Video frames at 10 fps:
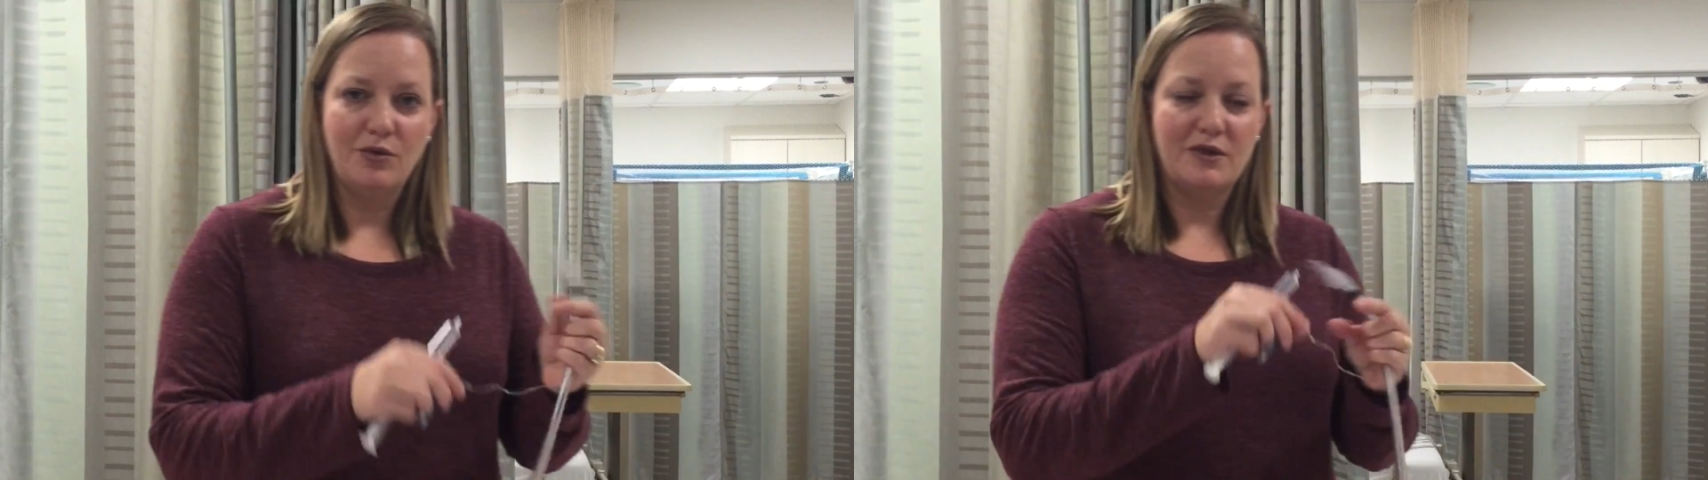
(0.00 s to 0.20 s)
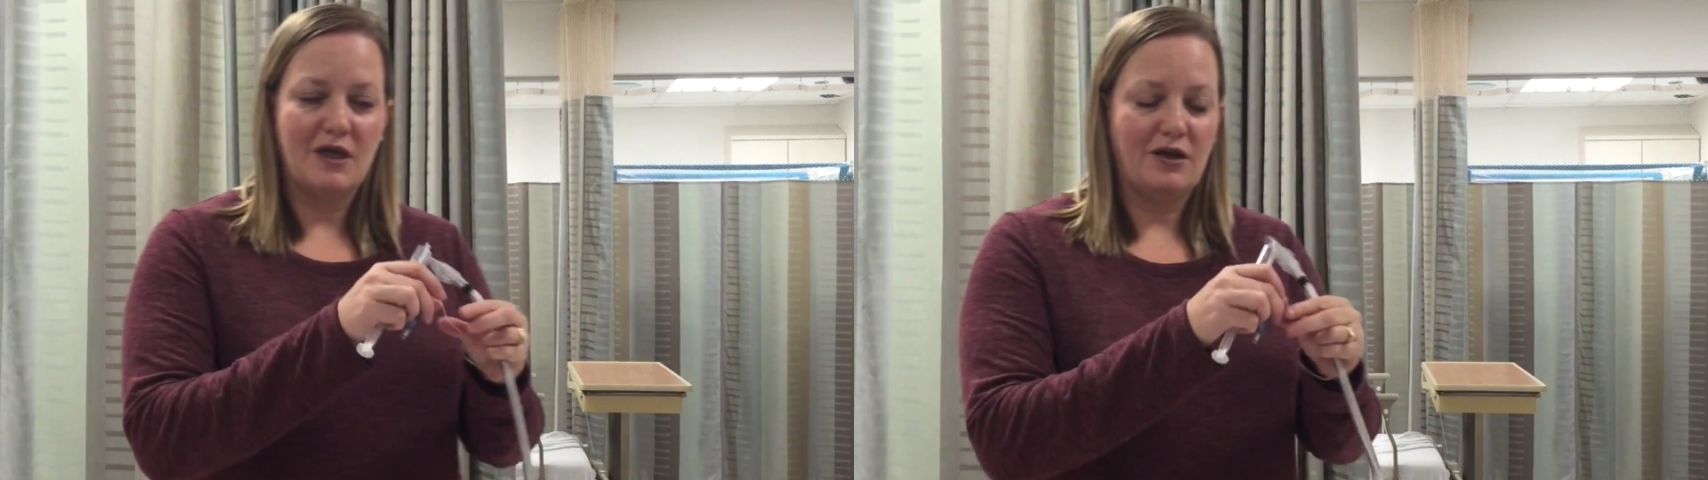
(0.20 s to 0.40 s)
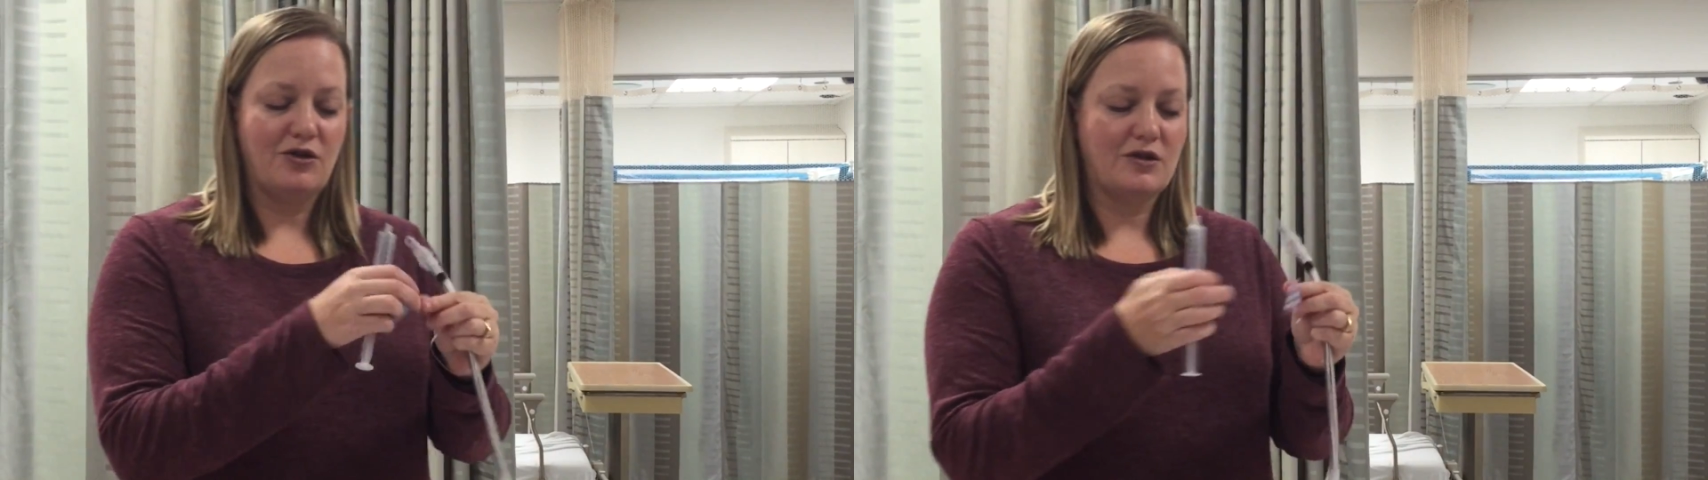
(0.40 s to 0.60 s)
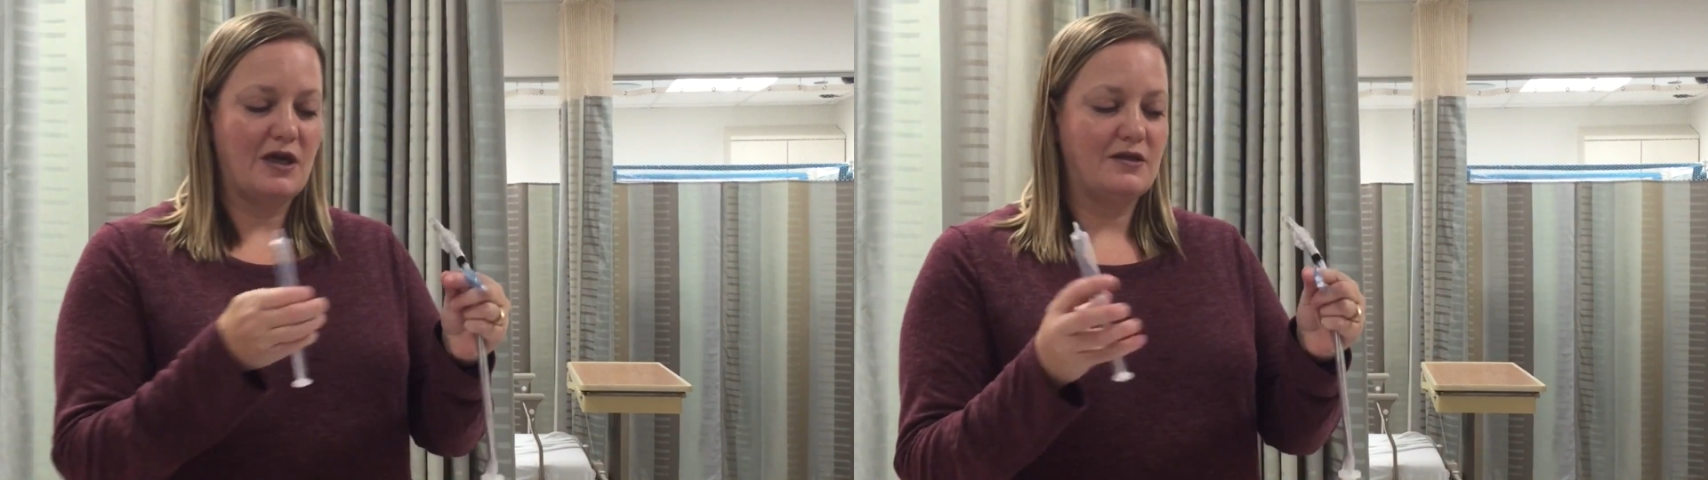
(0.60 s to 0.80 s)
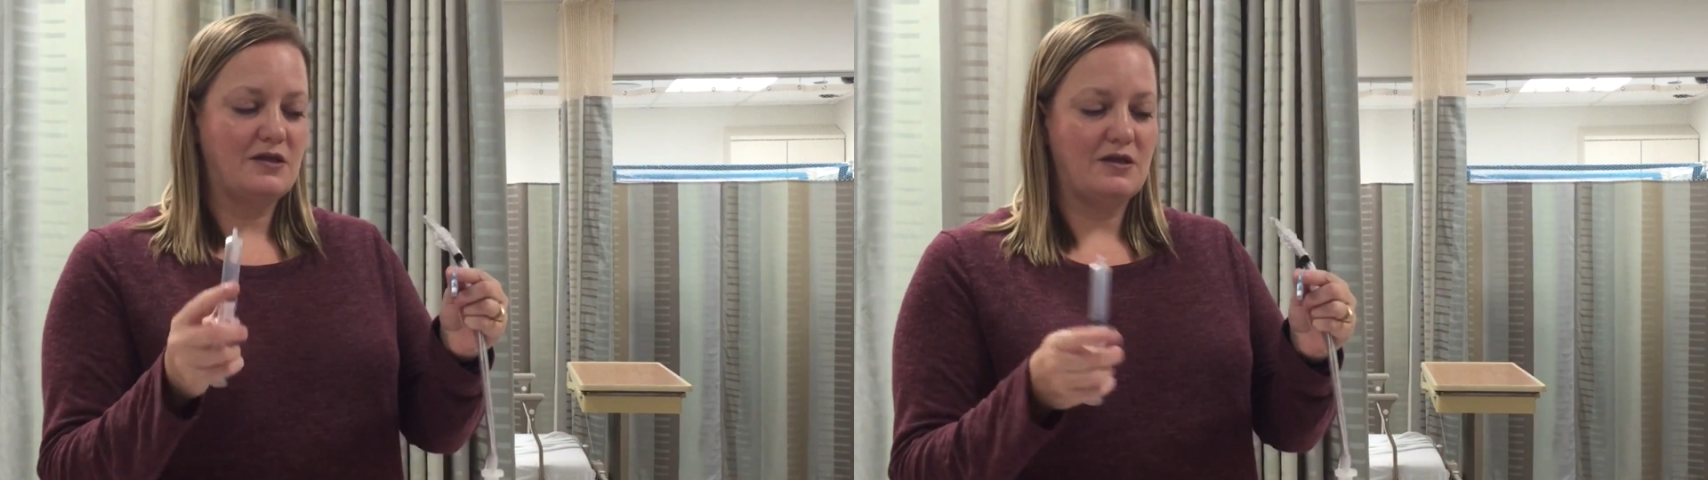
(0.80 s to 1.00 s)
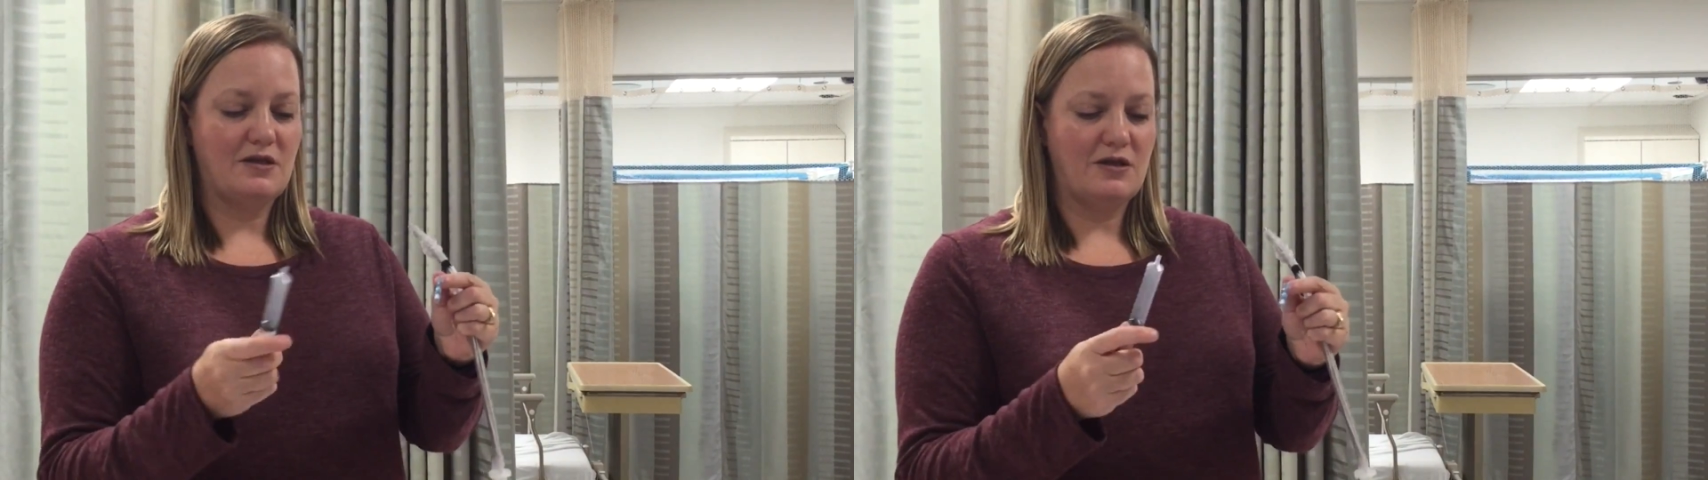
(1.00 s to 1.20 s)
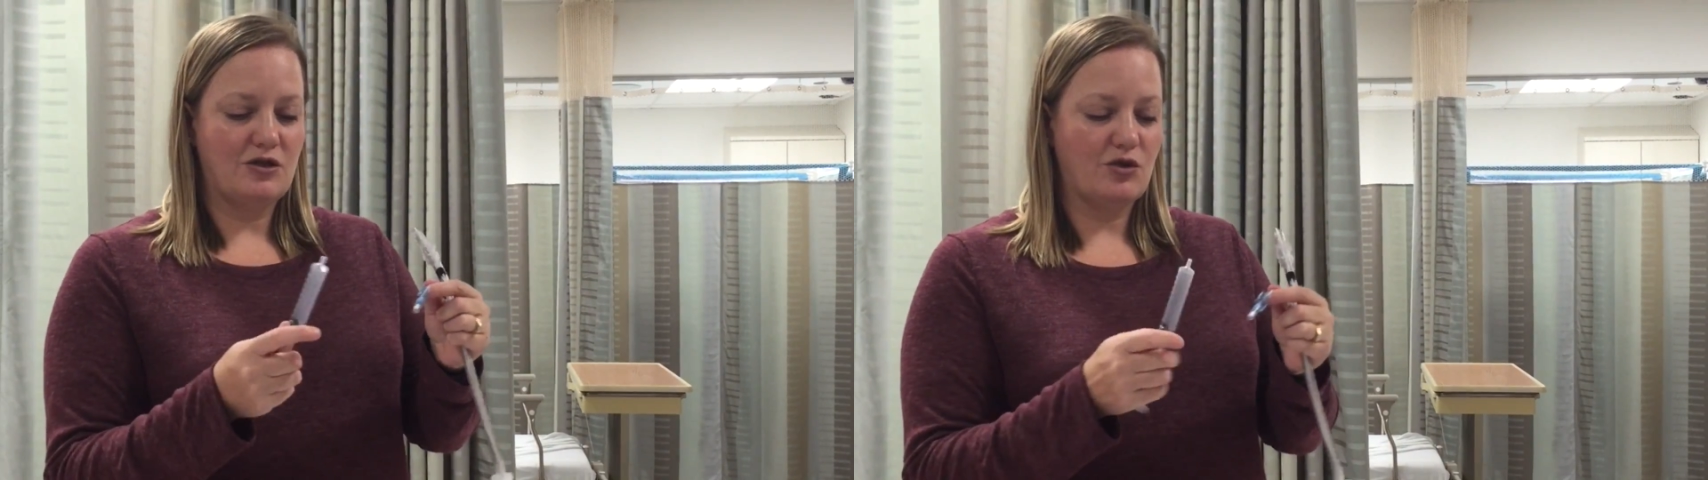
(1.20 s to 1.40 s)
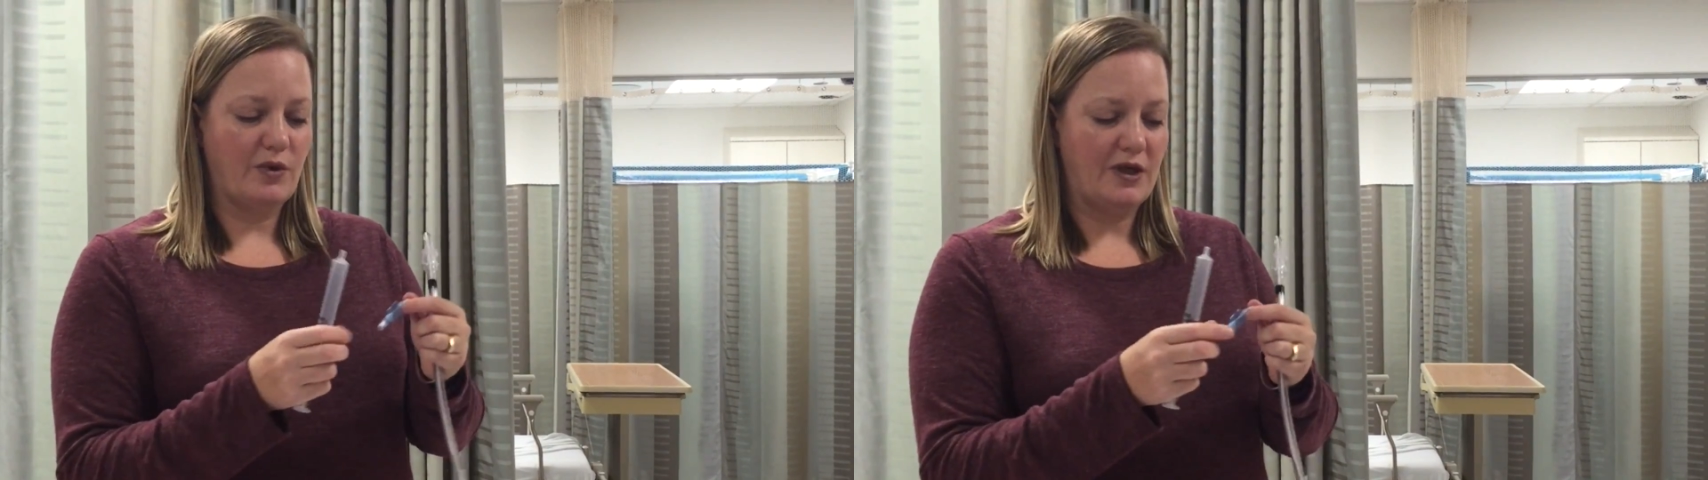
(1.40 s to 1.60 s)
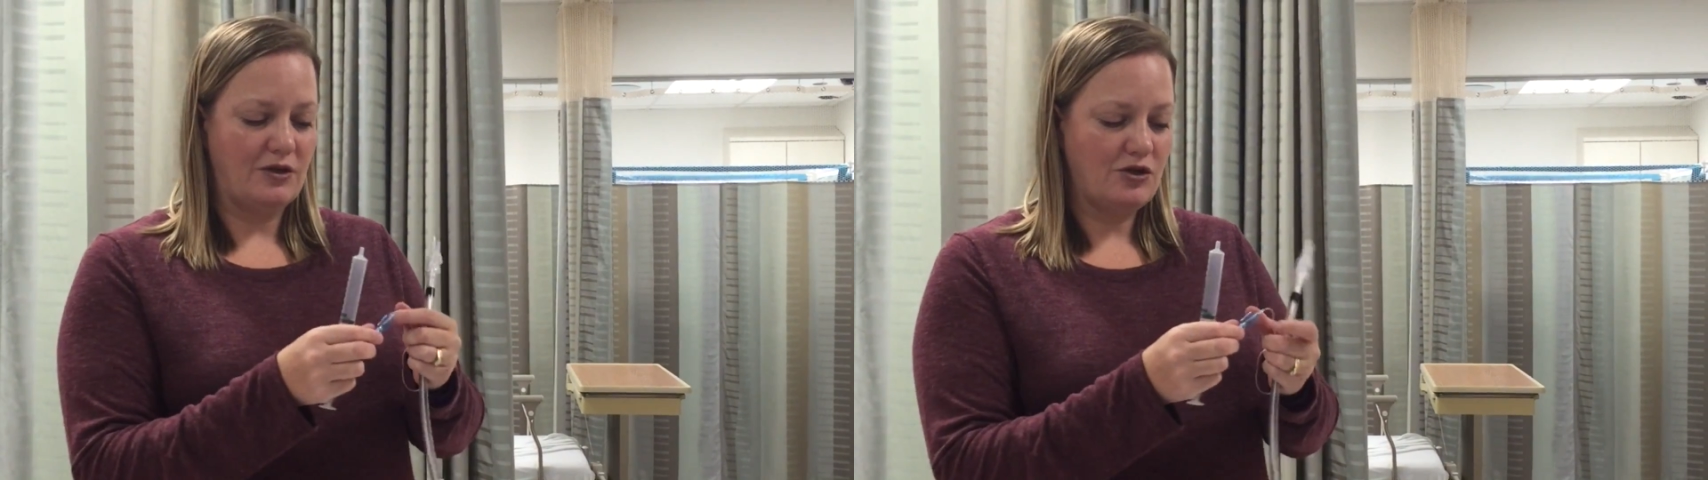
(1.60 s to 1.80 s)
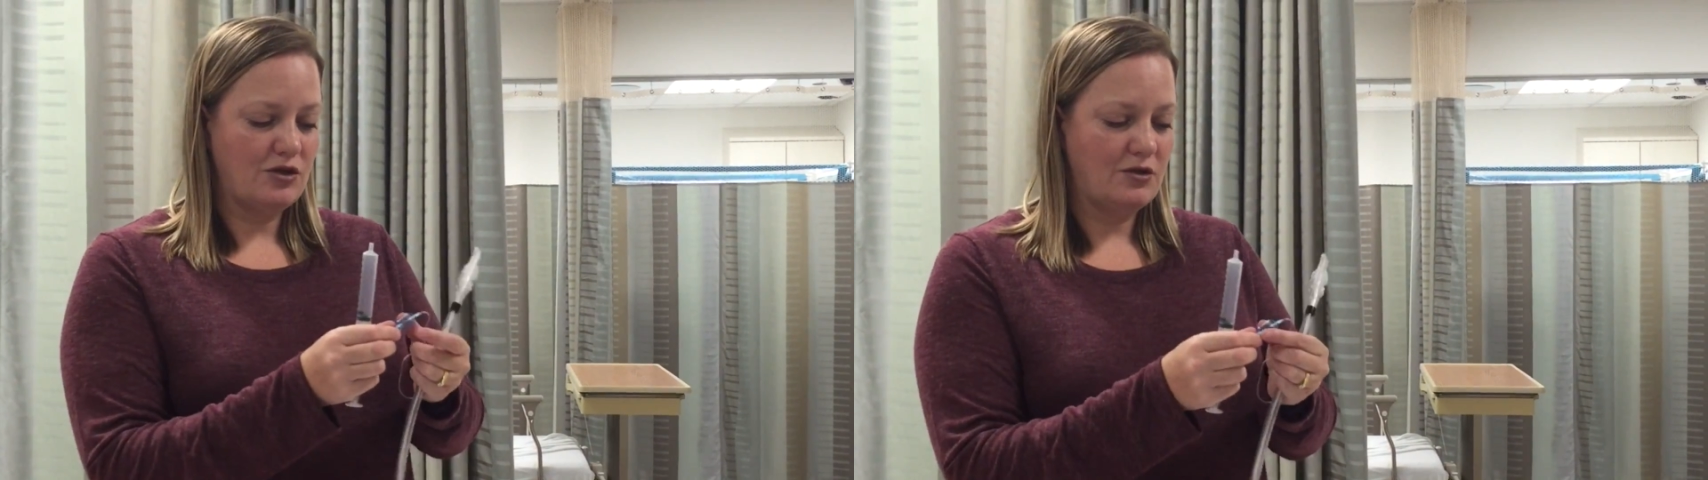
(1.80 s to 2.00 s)
You will take your 10 cc
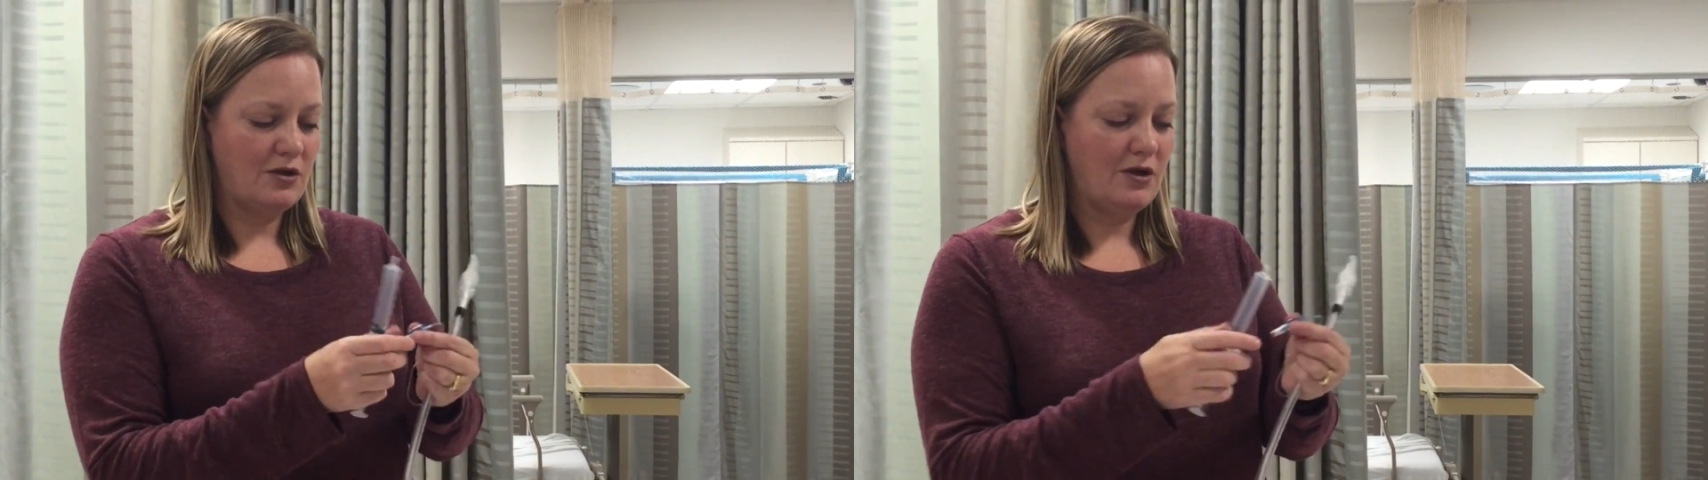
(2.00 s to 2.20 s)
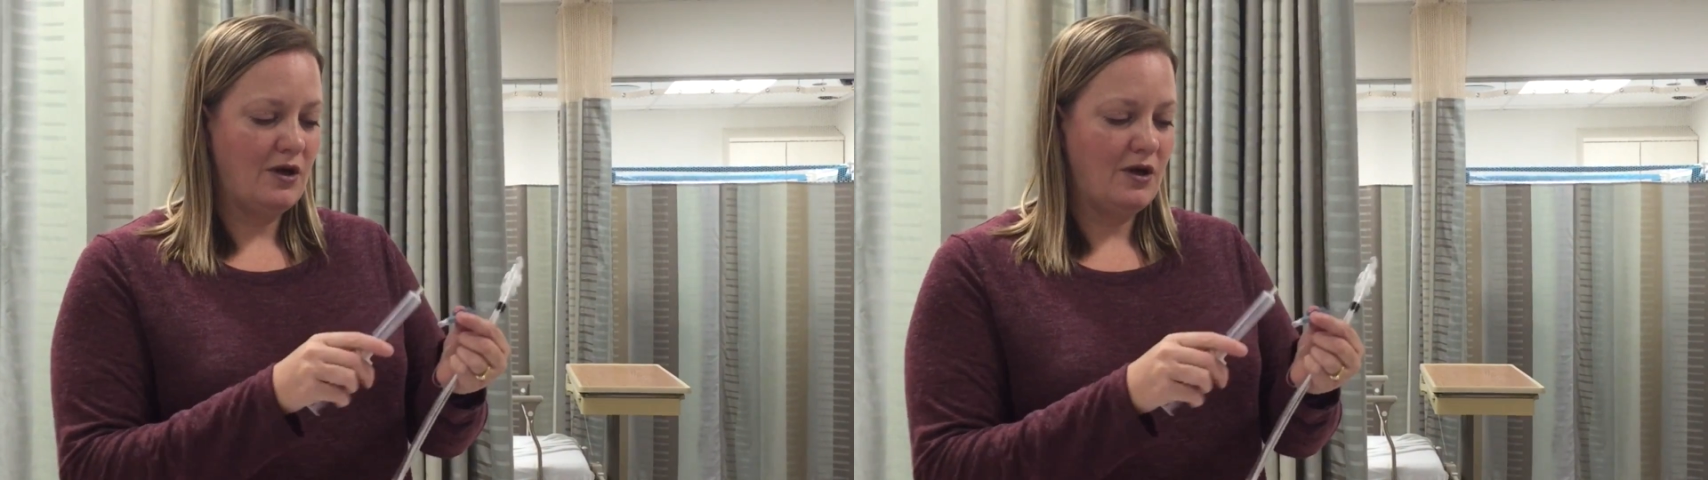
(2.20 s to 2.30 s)
syringe